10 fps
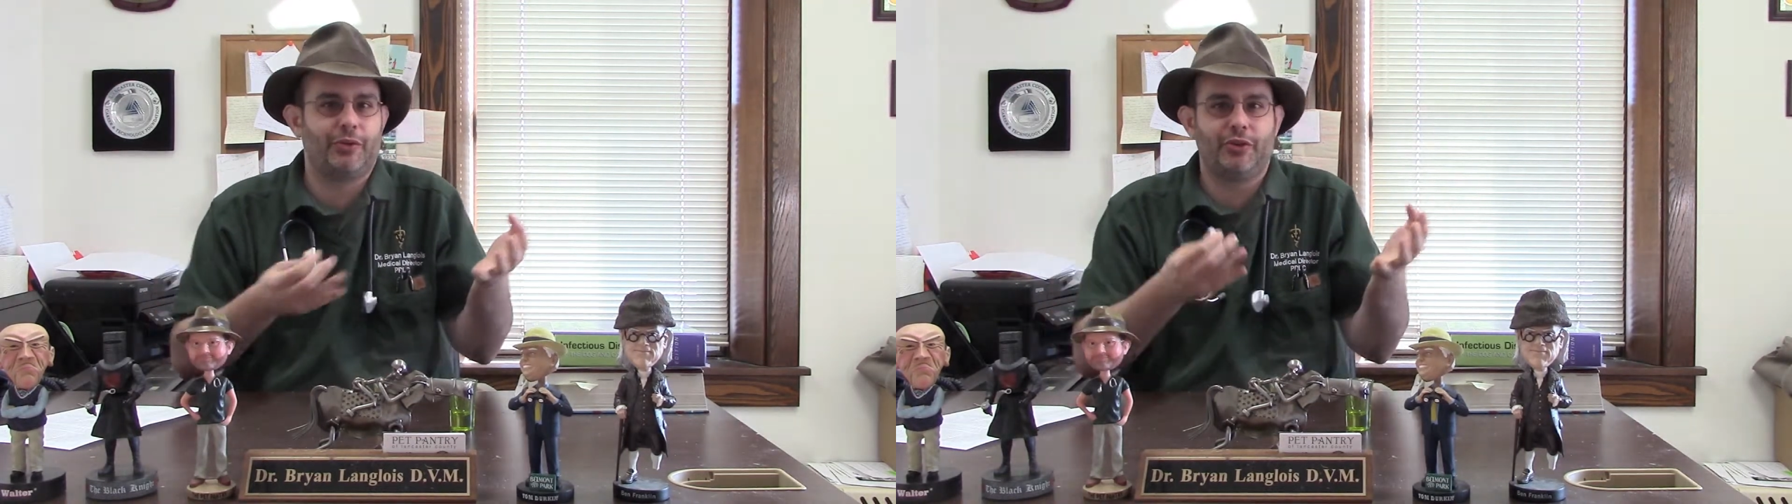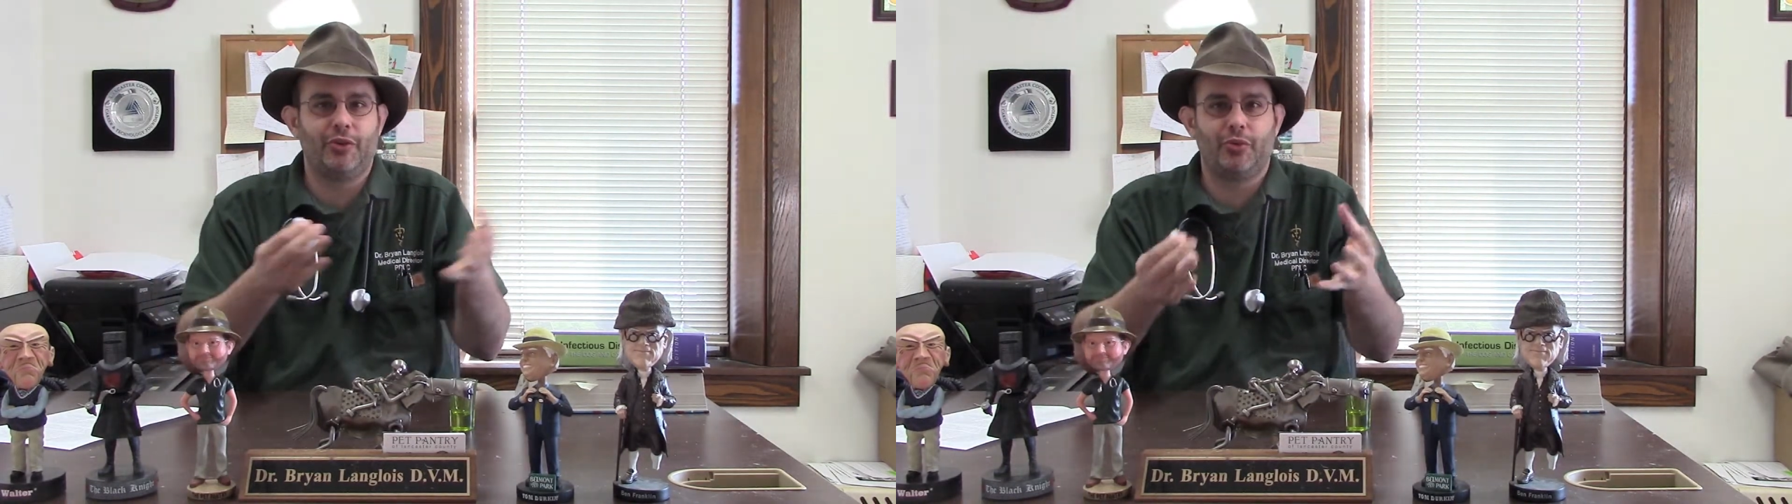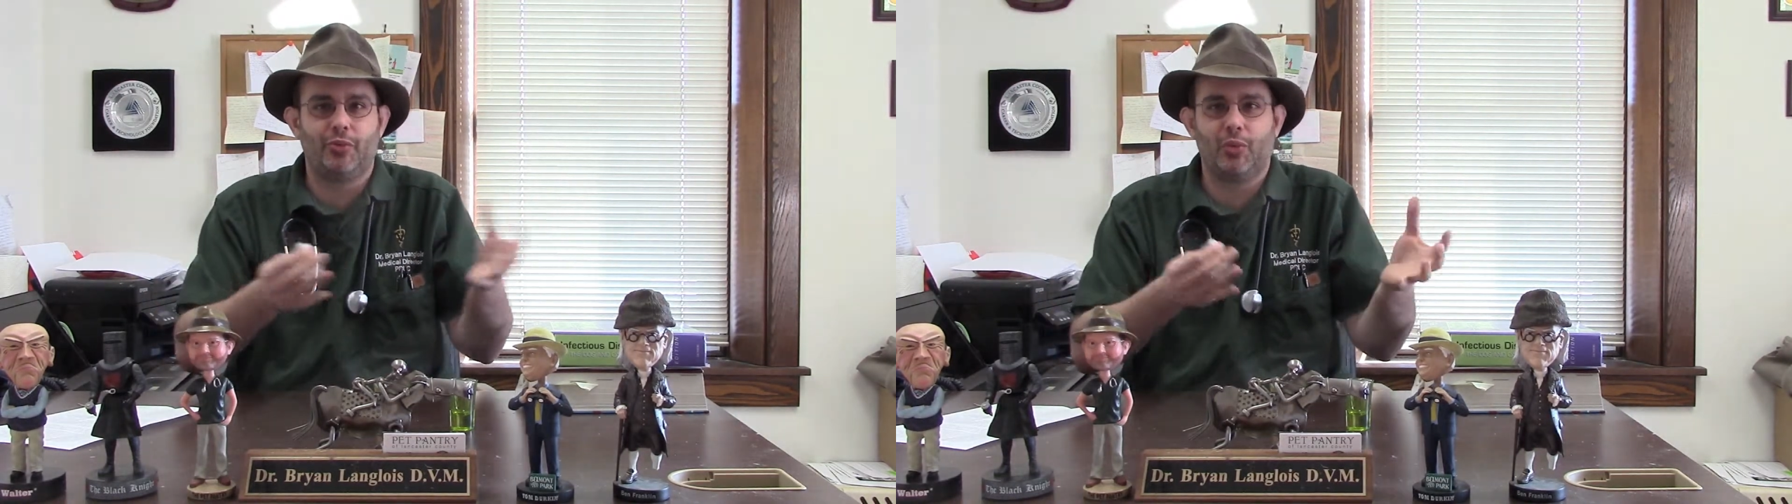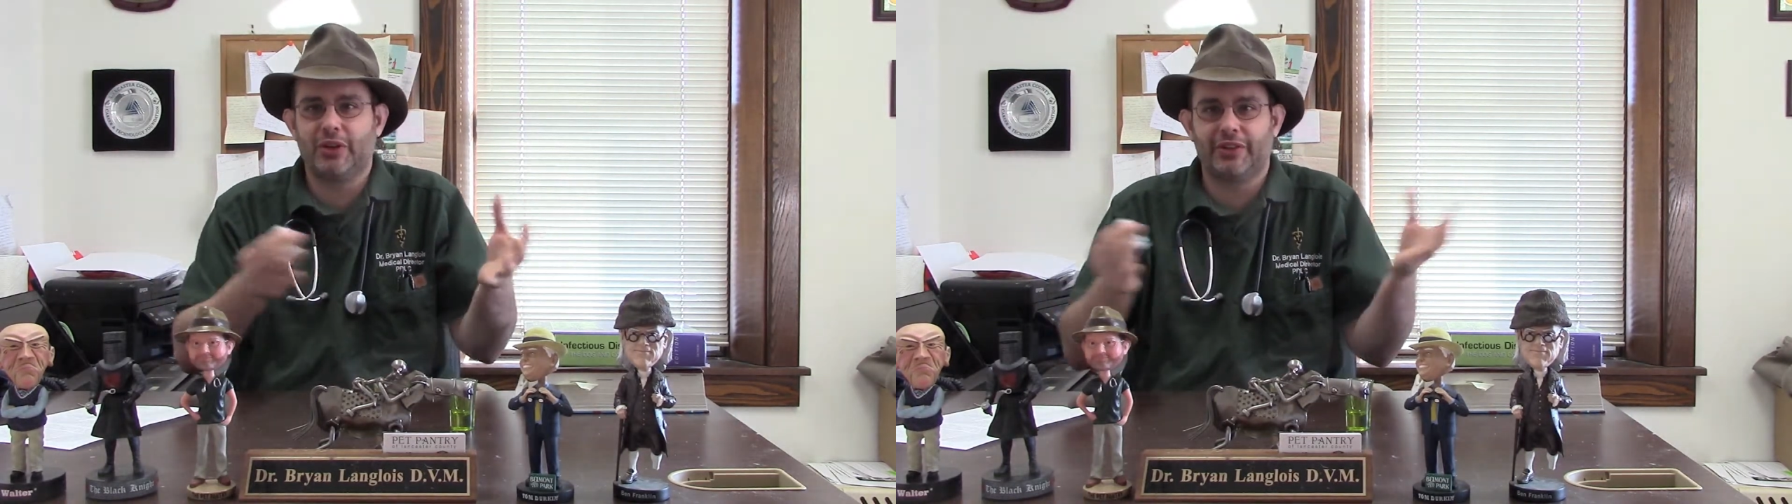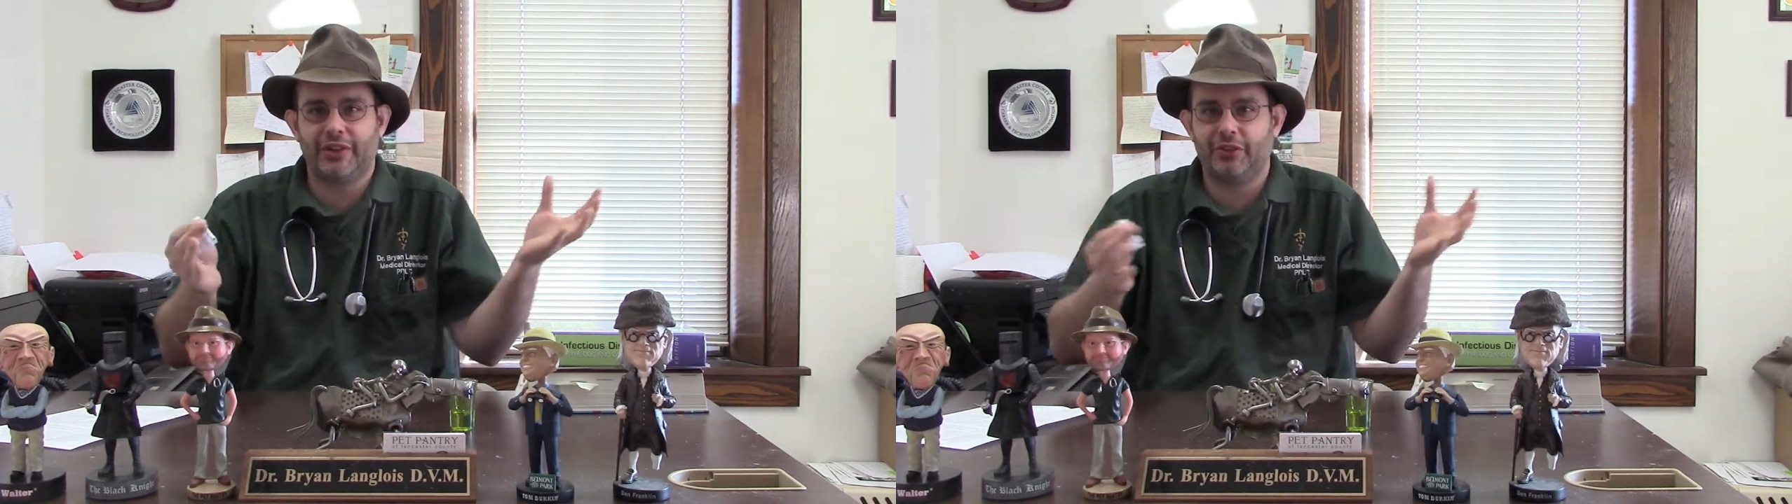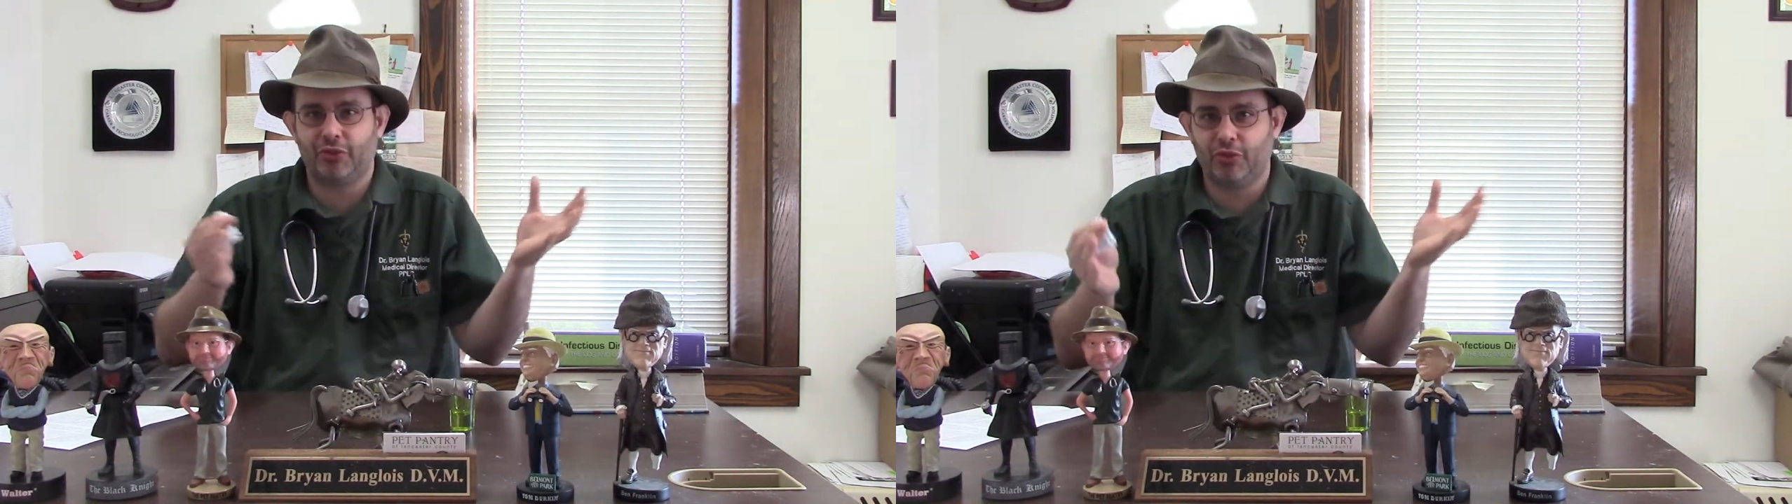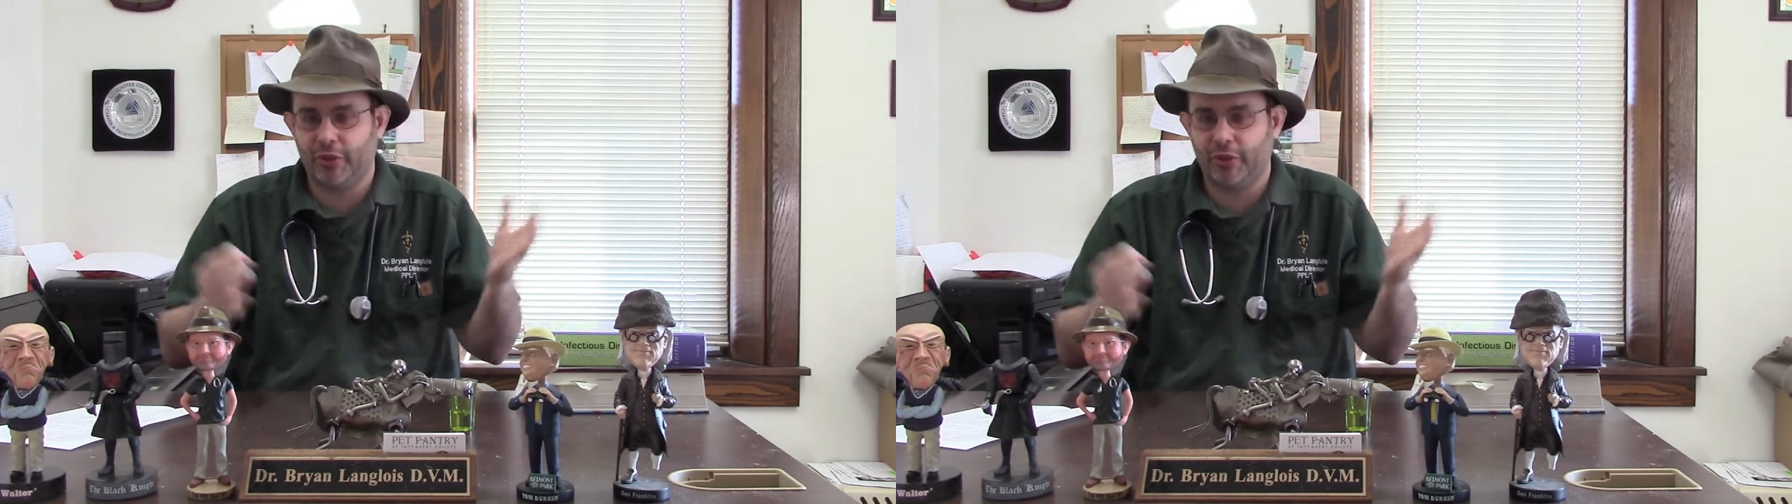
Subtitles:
knew what these